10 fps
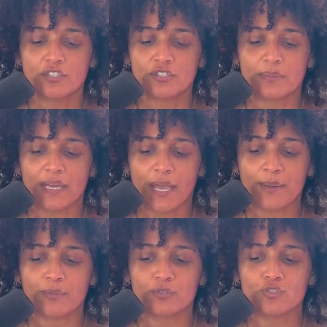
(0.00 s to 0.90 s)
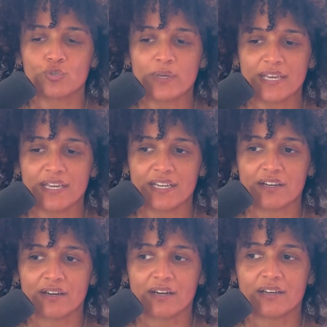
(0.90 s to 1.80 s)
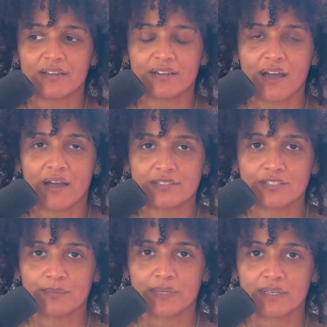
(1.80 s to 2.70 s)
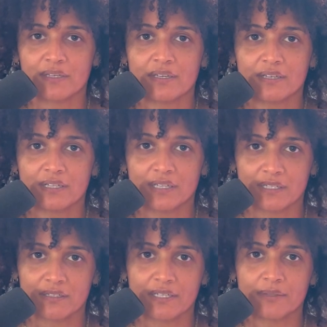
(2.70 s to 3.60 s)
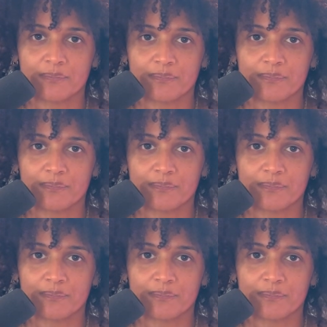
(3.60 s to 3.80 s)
to be able to hear God speak clearly.